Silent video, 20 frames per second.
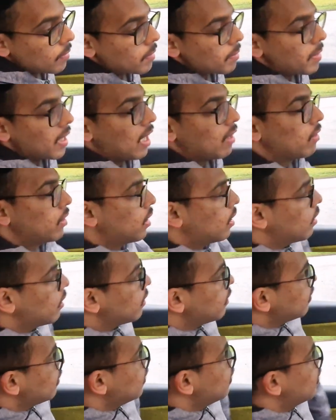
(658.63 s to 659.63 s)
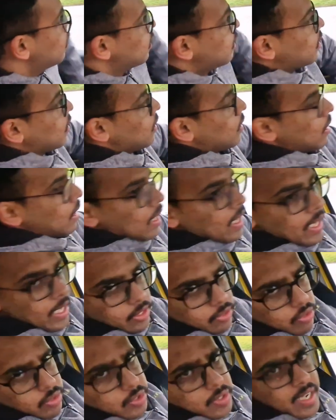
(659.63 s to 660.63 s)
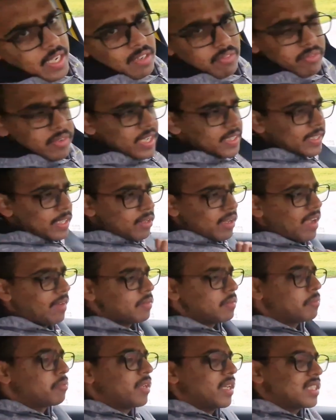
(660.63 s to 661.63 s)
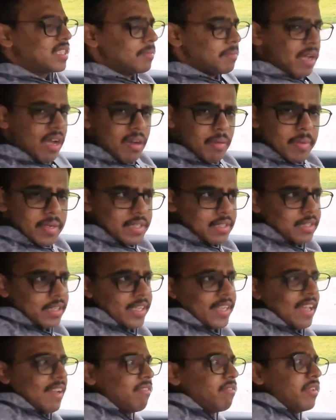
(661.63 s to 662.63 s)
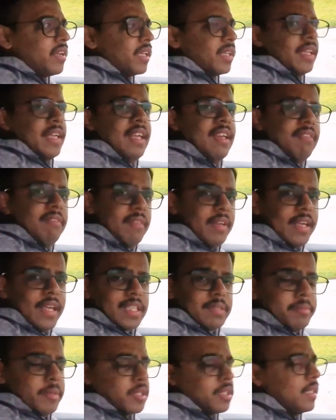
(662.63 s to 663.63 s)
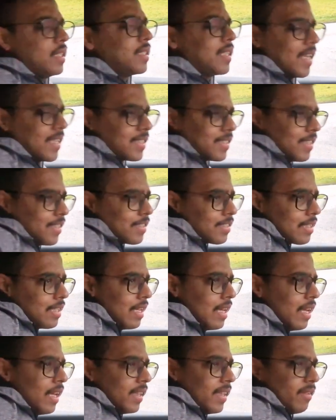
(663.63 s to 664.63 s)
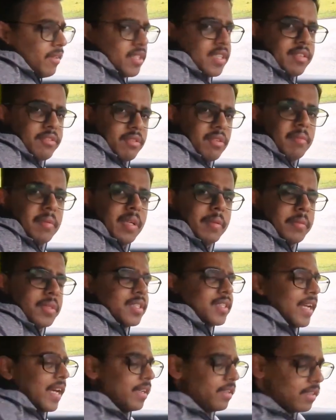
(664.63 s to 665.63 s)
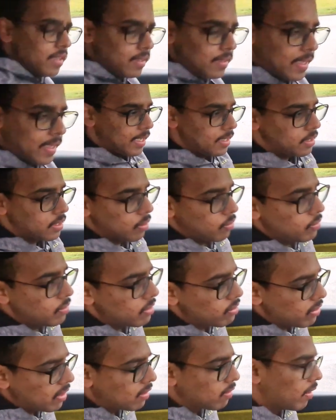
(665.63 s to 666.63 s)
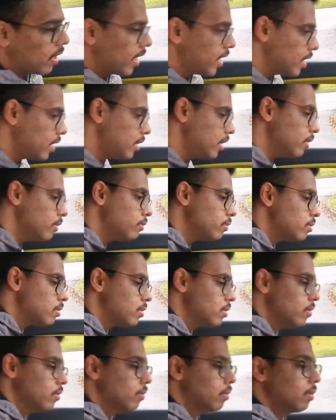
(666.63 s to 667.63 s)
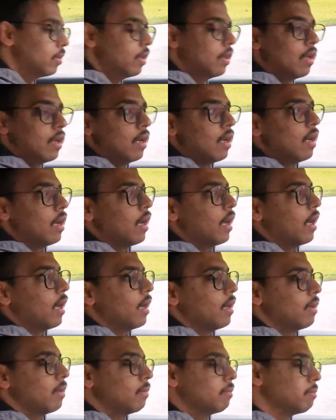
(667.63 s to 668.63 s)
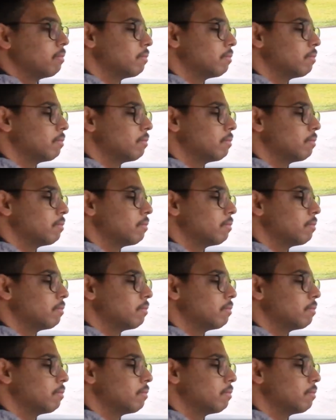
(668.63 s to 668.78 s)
Power on. It's also kind of weird that you have to press a power button like every other EV, especially Teslas, which has sort of become the standard. don't require you to, power